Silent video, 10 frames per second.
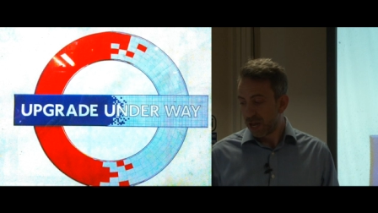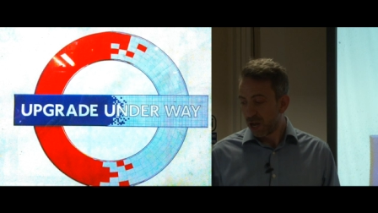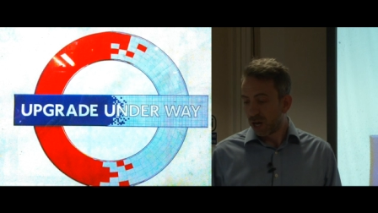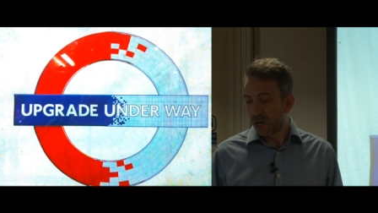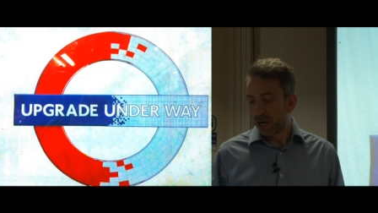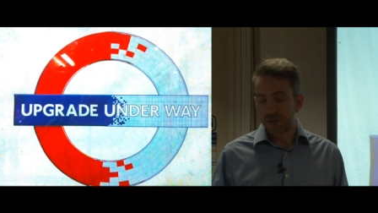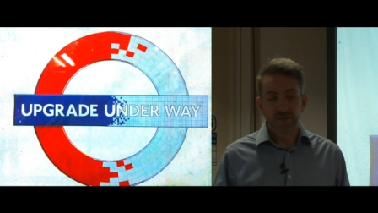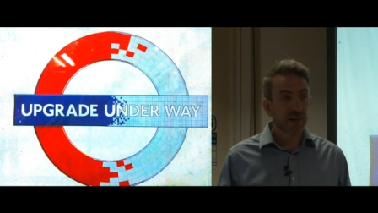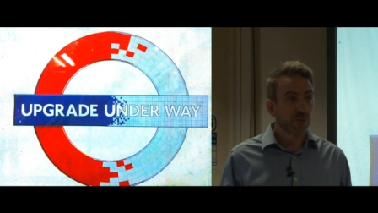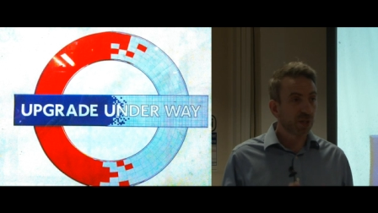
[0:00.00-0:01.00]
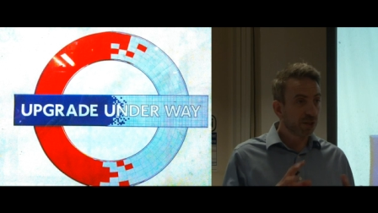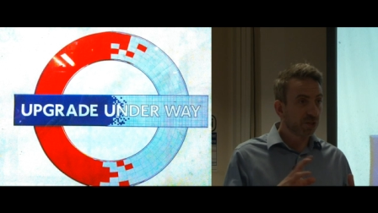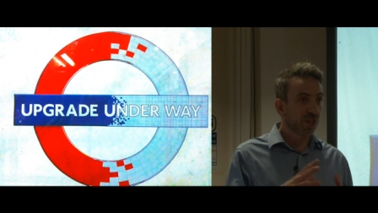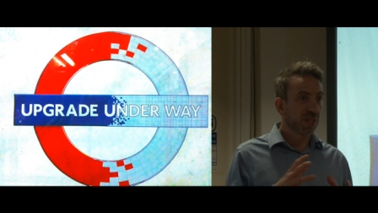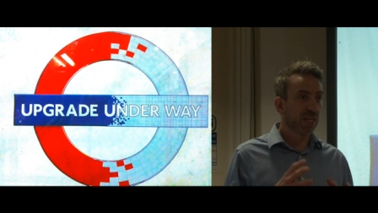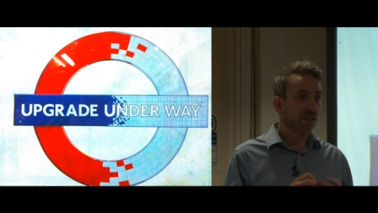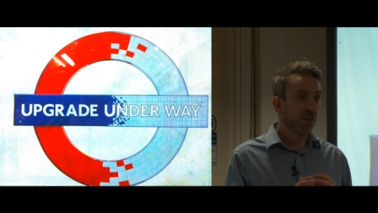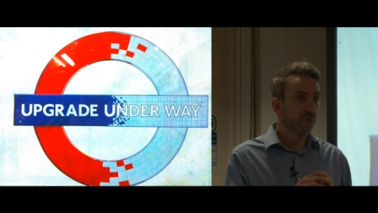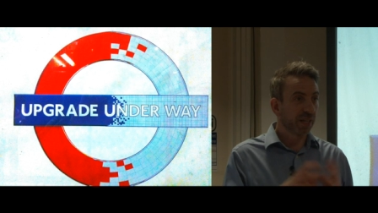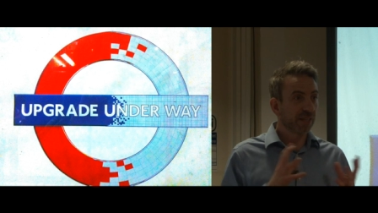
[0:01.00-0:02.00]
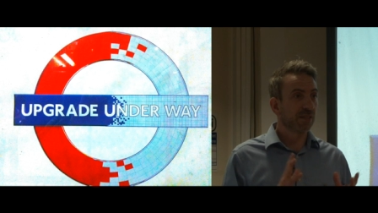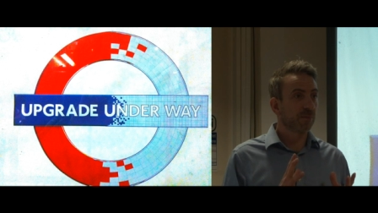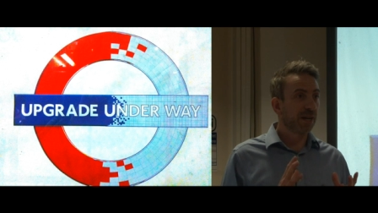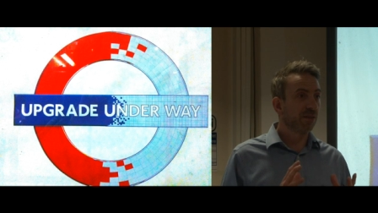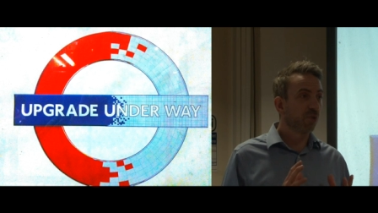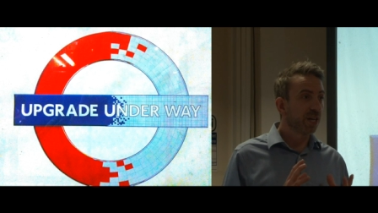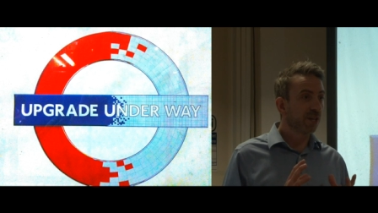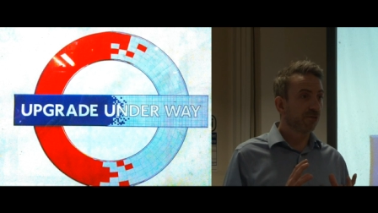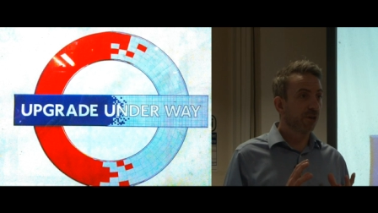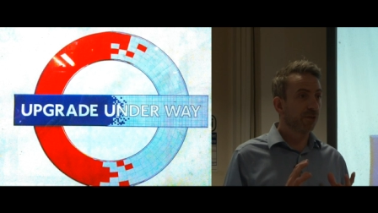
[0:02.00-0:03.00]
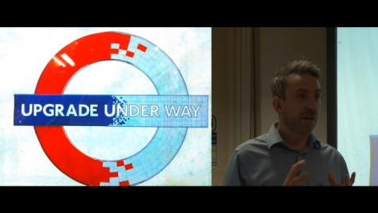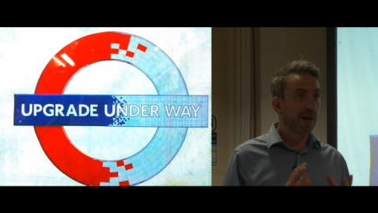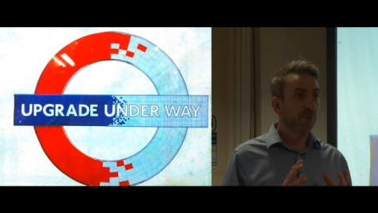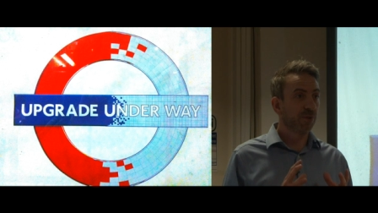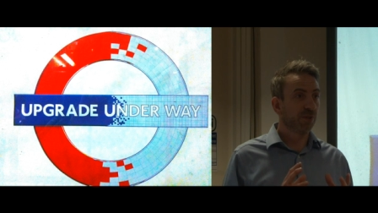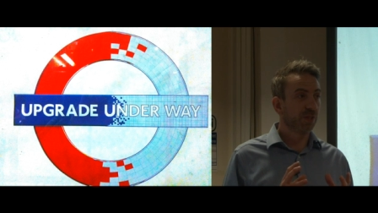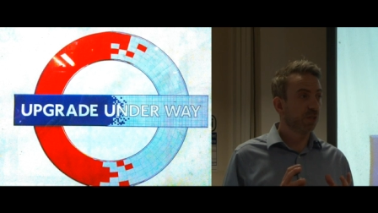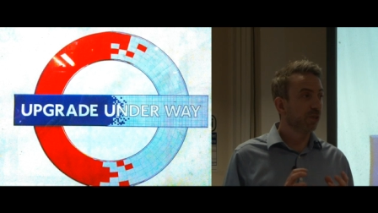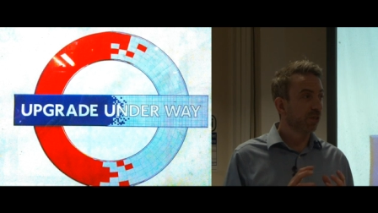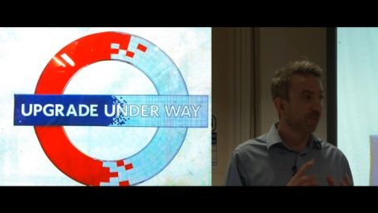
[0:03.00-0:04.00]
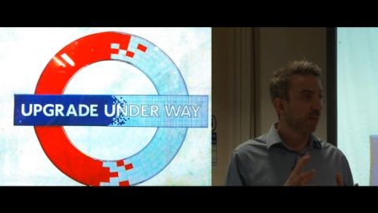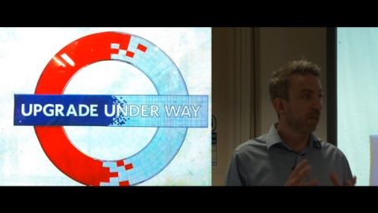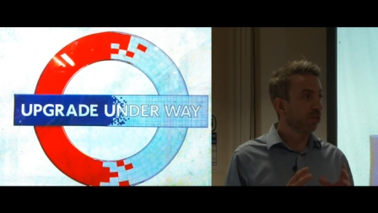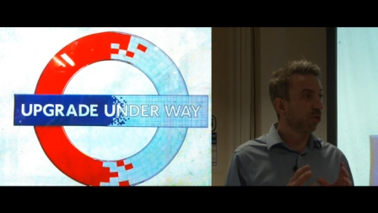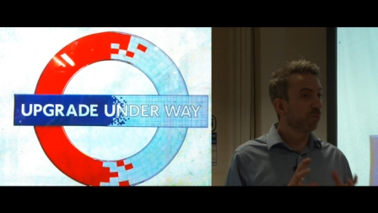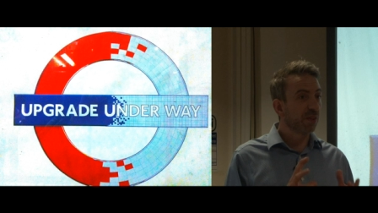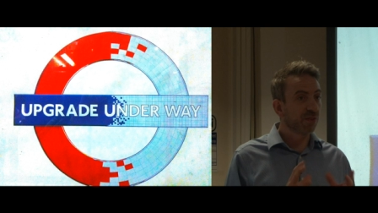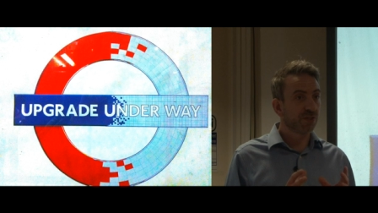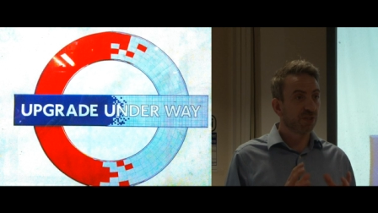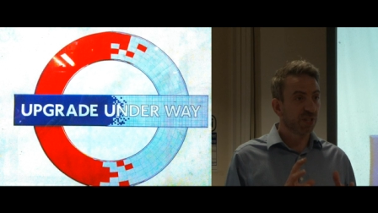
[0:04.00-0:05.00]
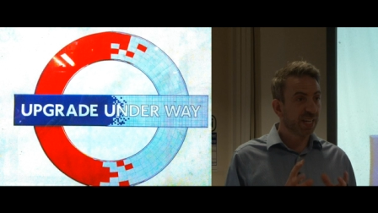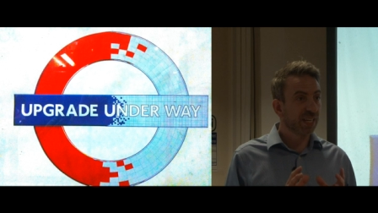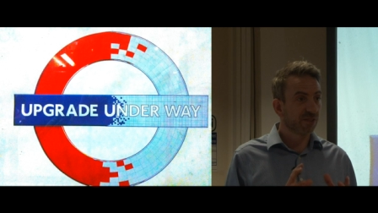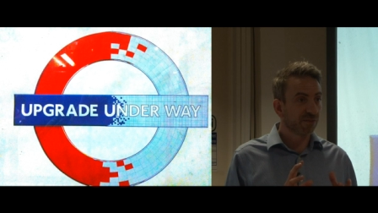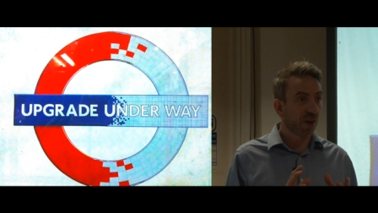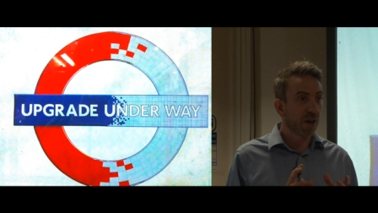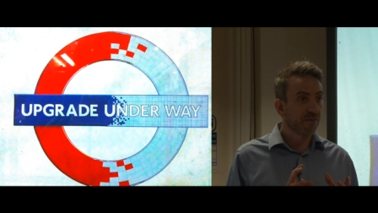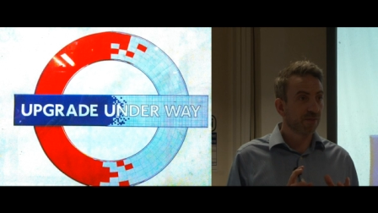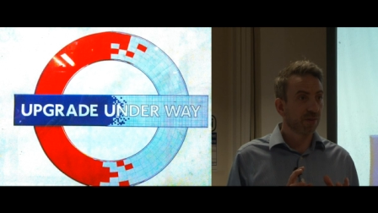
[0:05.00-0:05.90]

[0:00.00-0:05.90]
In fact, we used to think that the biggest amount of brain growth happened during the first sort of months and years of life.